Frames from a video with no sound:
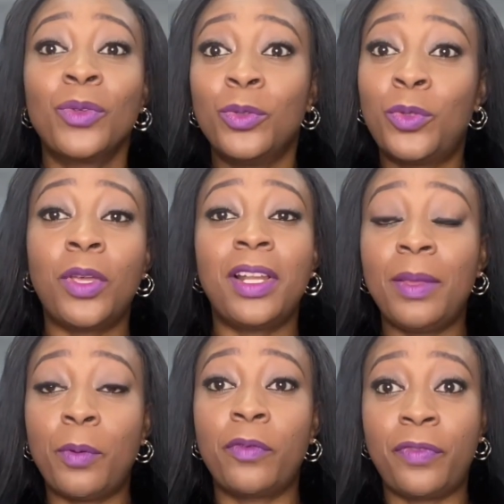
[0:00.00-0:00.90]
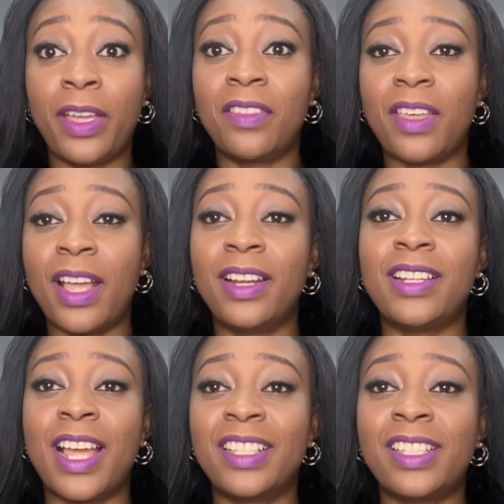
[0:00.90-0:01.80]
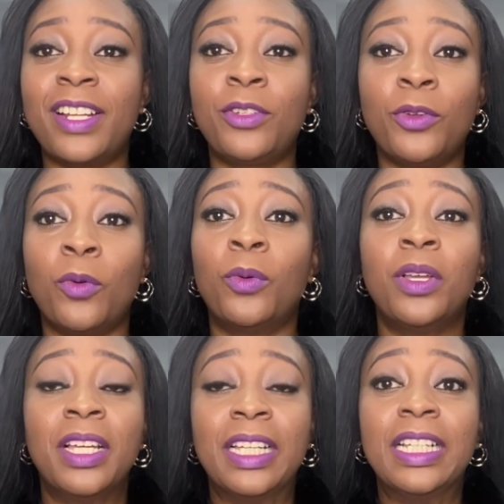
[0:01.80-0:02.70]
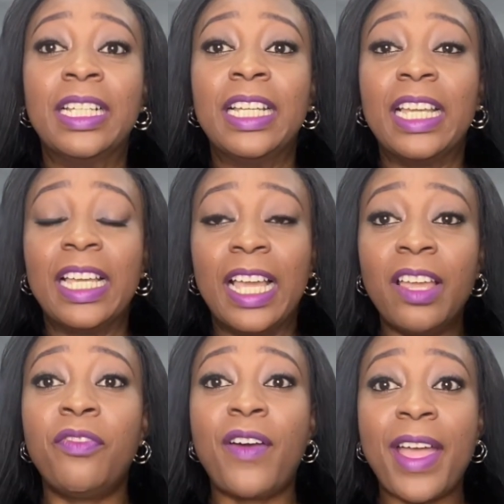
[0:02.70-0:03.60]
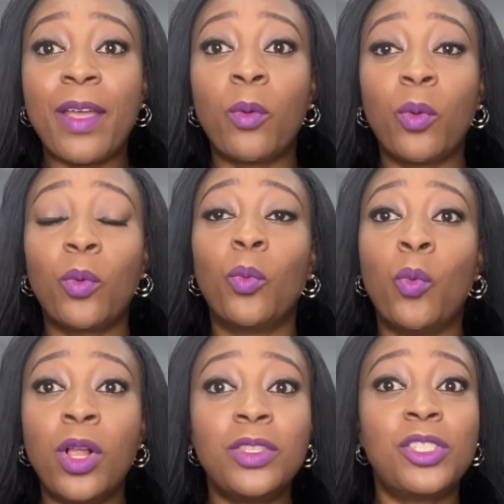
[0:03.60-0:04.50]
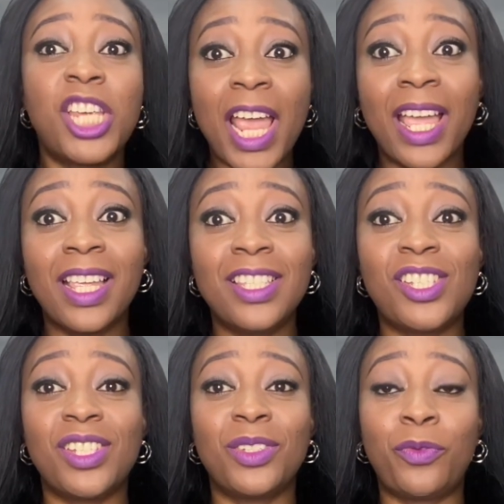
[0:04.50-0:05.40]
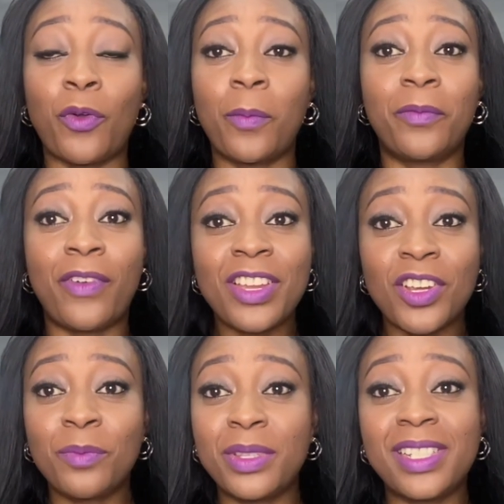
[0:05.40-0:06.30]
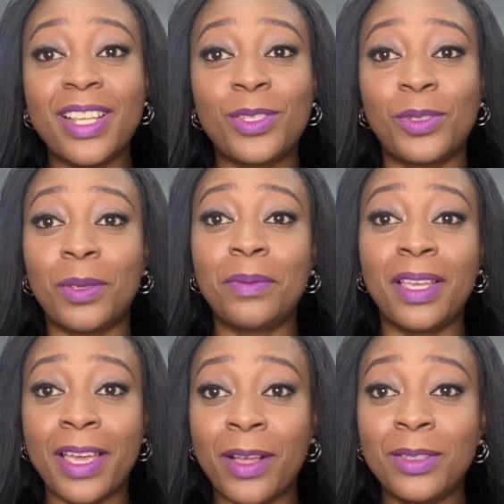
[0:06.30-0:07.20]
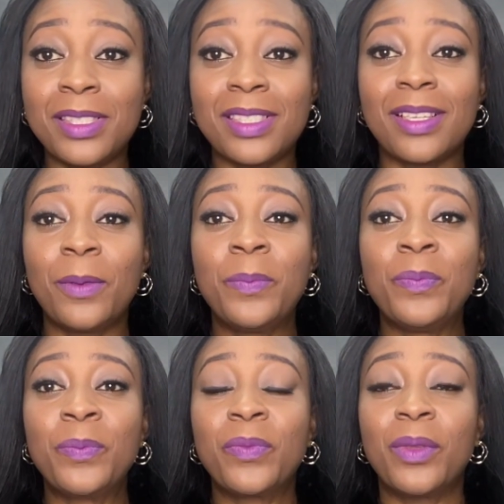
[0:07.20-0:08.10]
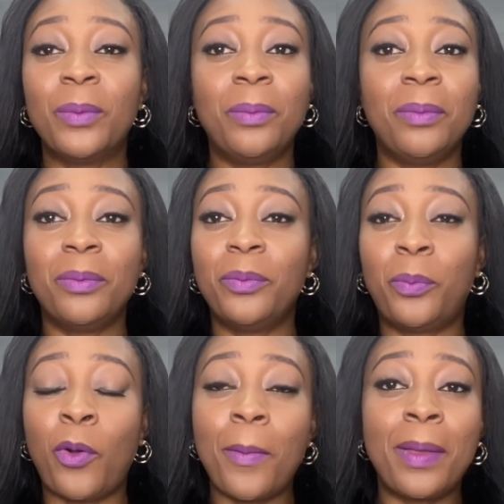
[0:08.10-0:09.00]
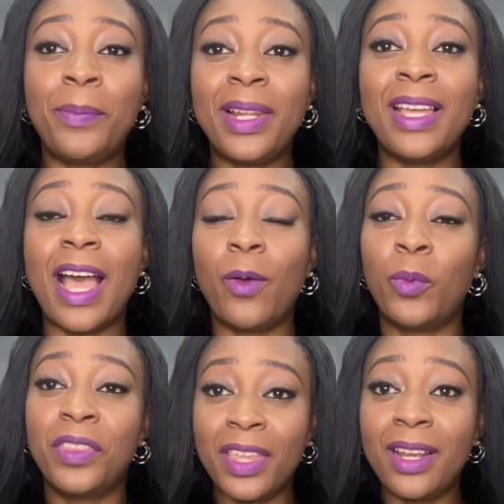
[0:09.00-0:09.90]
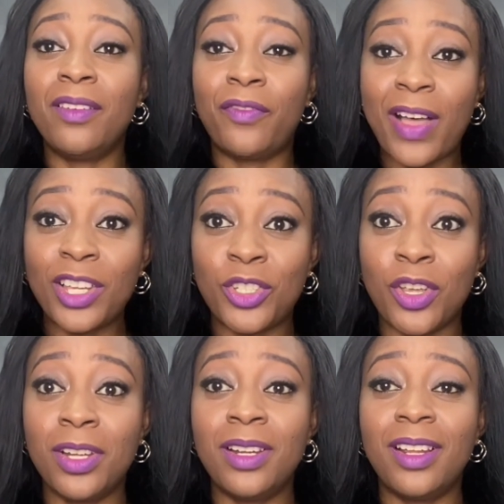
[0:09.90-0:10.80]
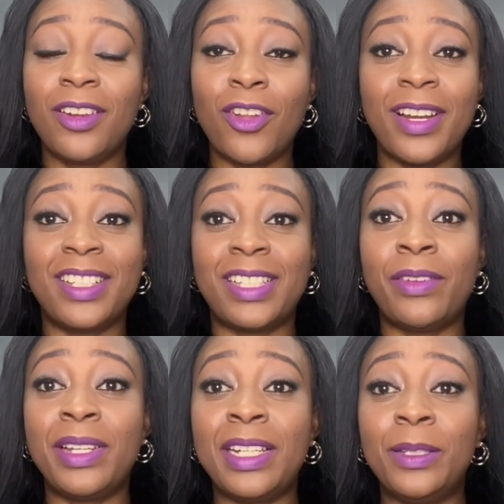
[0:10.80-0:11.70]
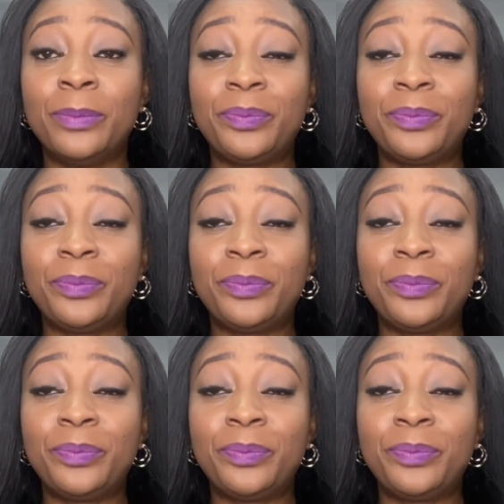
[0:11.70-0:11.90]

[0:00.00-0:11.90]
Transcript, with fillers: took a leap of faith and I said, you know, if I want change, from fashion business to something else, probably within fashion, not necessarily